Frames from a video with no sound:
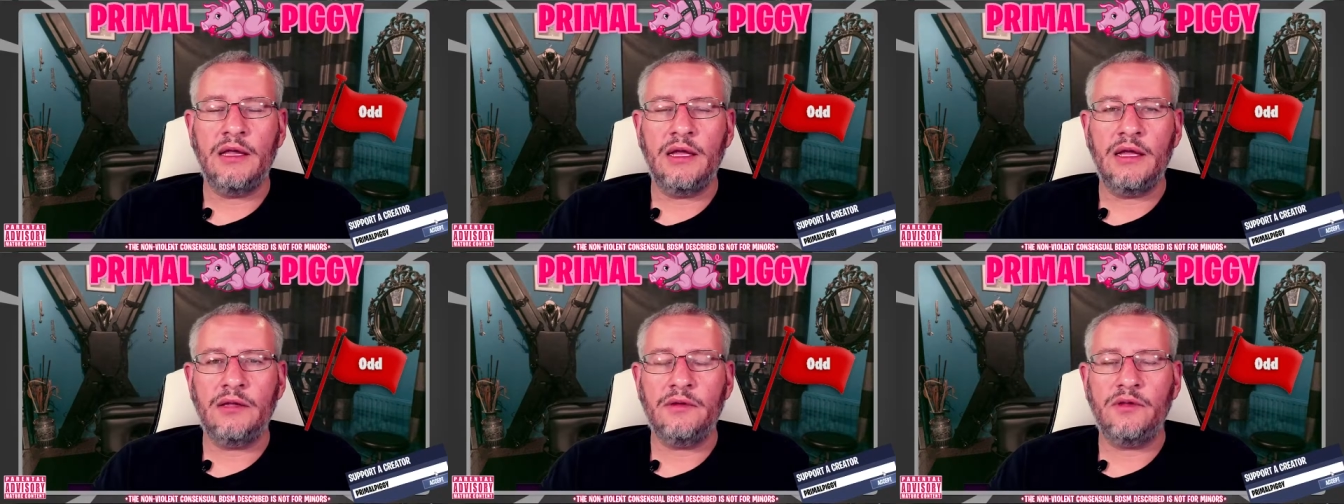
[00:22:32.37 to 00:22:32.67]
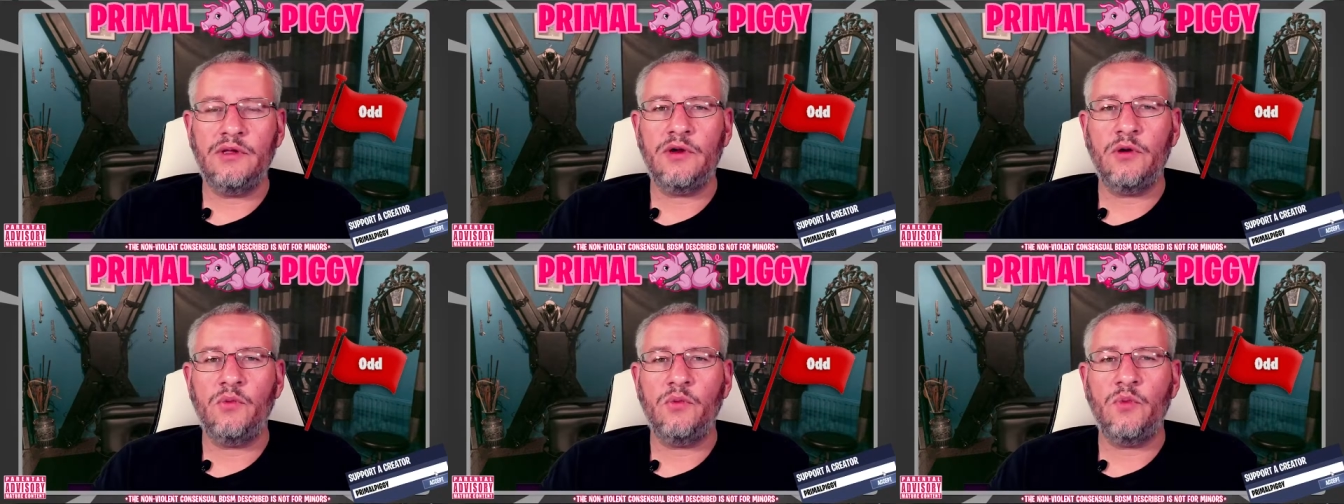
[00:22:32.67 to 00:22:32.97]
uh, you
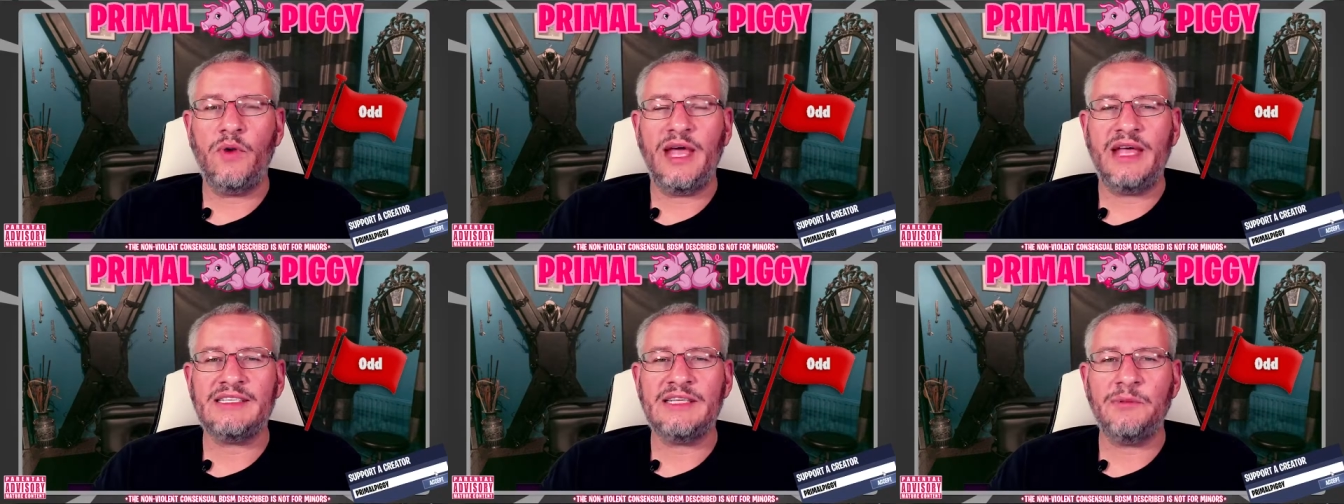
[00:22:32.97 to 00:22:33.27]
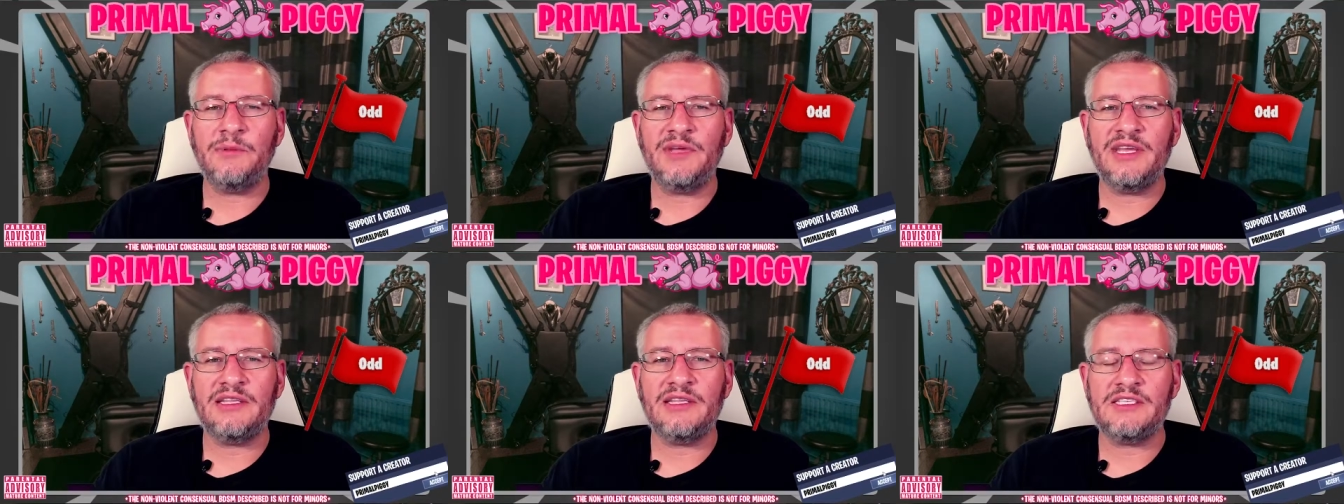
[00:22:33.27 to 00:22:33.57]
know as they
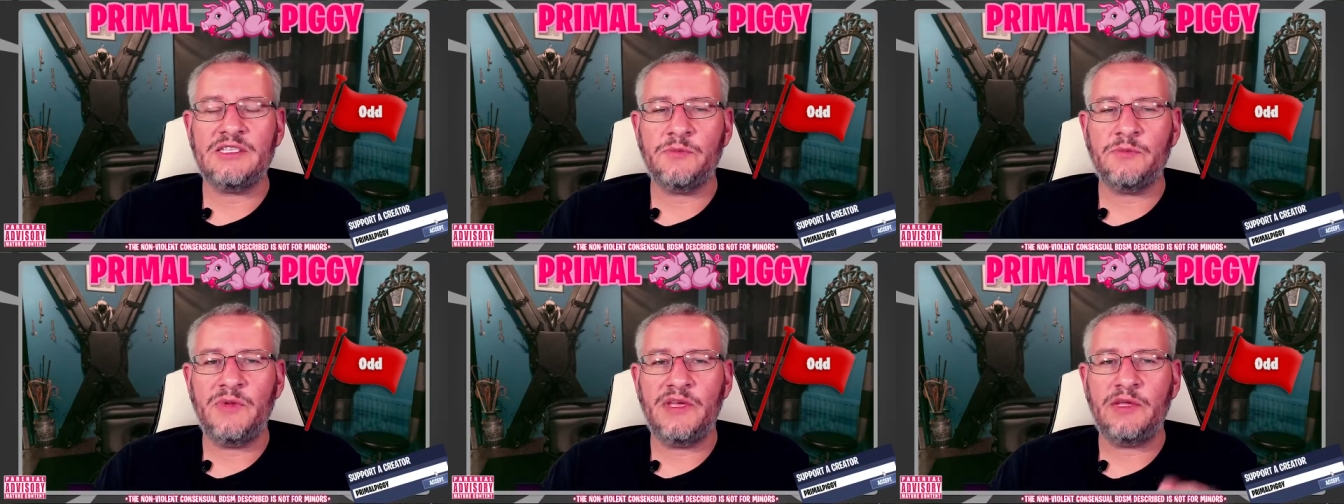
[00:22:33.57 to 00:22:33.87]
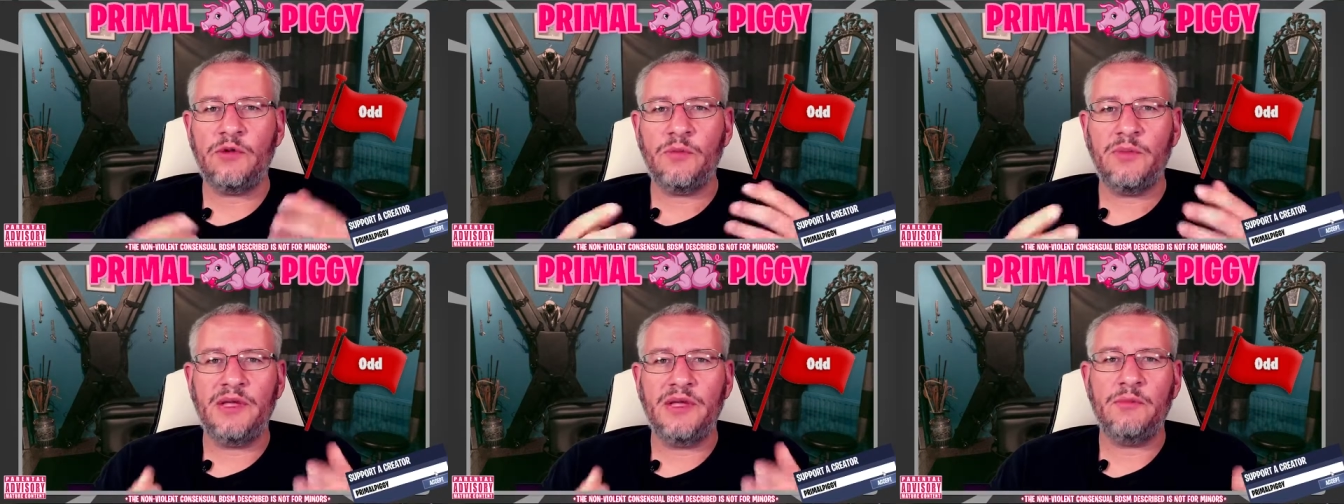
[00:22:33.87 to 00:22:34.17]
begin to speak
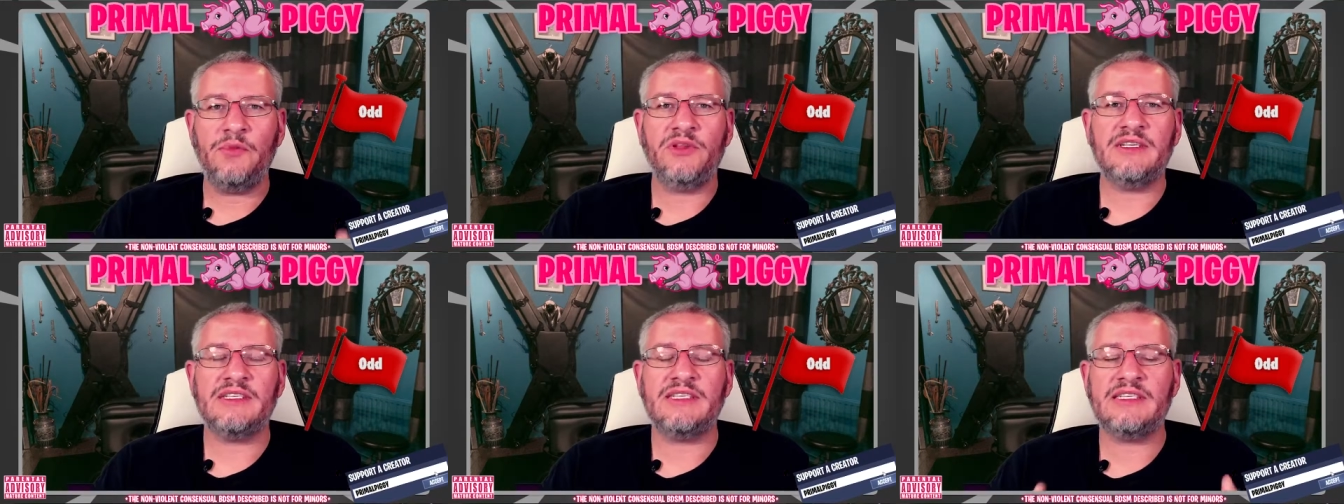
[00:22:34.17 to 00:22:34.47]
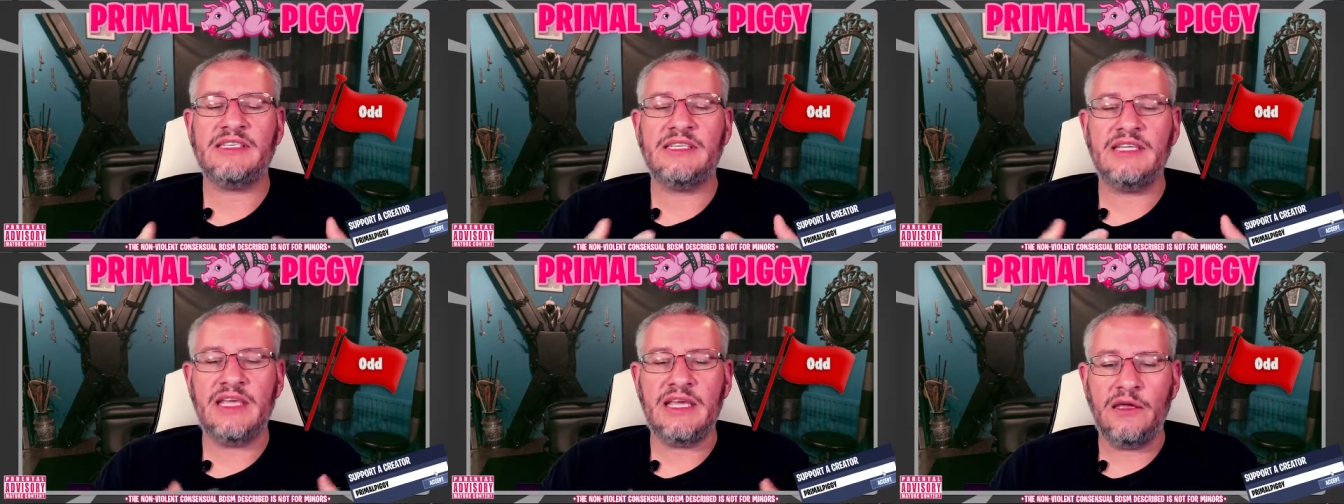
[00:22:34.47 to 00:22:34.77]
you'll be able to
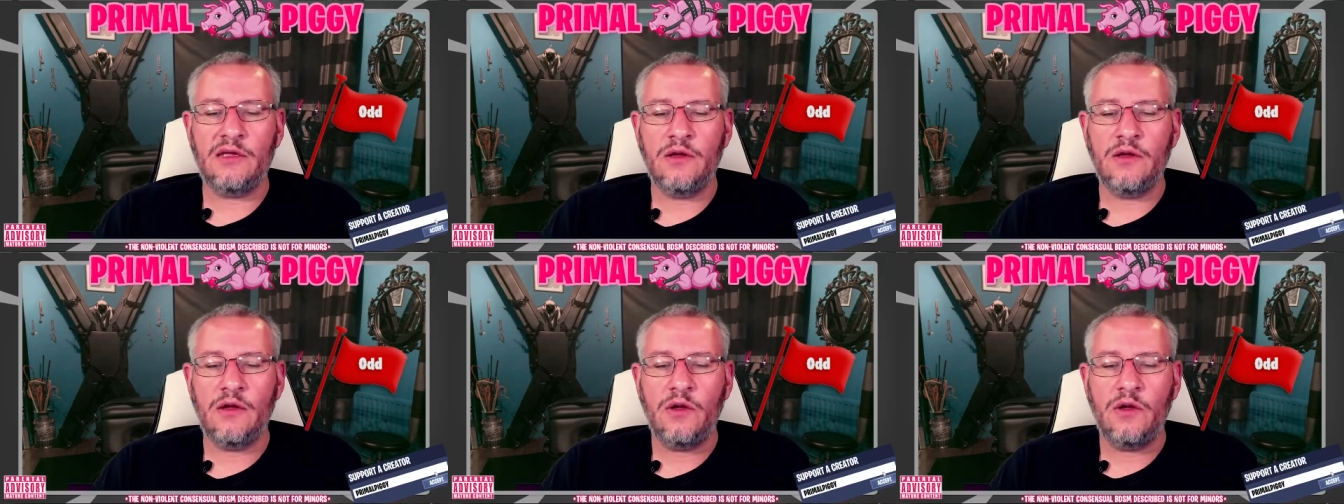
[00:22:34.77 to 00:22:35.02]
see